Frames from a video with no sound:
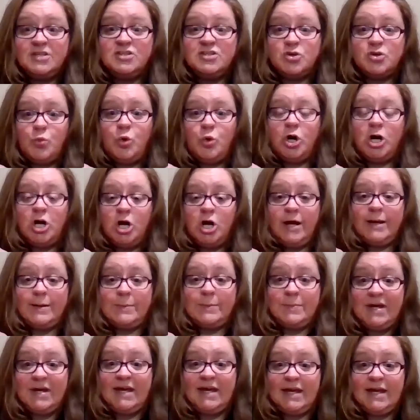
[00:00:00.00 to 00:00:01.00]
to work
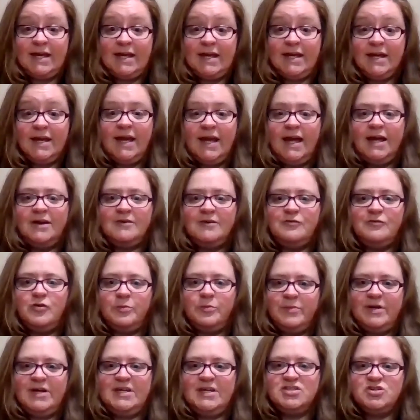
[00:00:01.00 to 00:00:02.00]
on me and
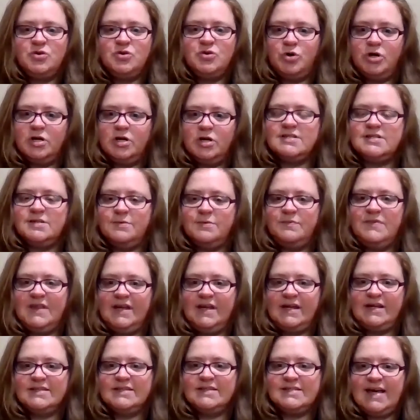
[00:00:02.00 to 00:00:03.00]
for me to work some
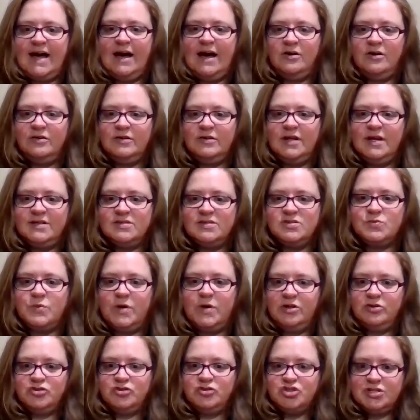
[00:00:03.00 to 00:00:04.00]
things out as
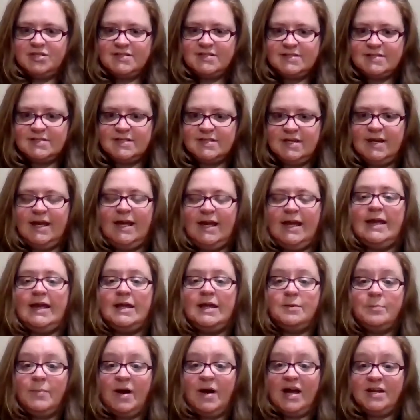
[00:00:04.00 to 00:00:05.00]
well, just
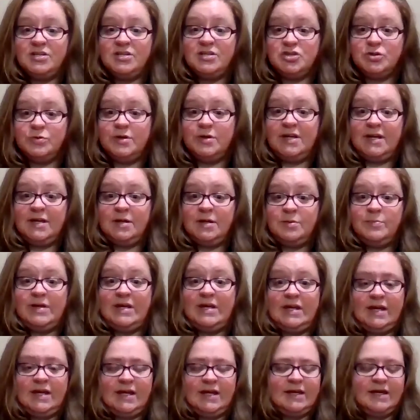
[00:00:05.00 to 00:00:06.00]
in my doing and
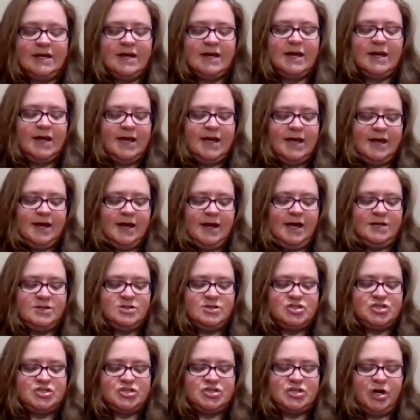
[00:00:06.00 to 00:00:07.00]
being.
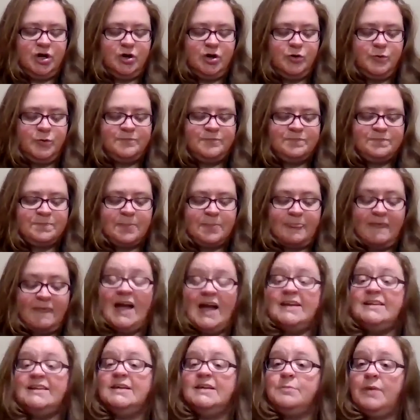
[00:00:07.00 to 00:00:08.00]
And so
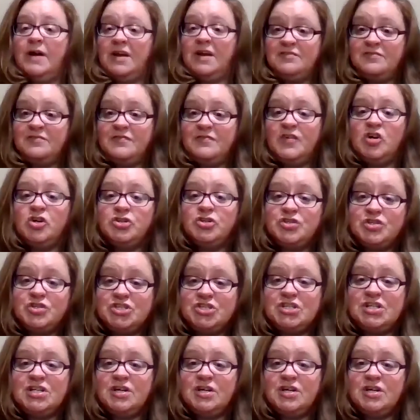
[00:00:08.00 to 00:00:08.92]
I did my first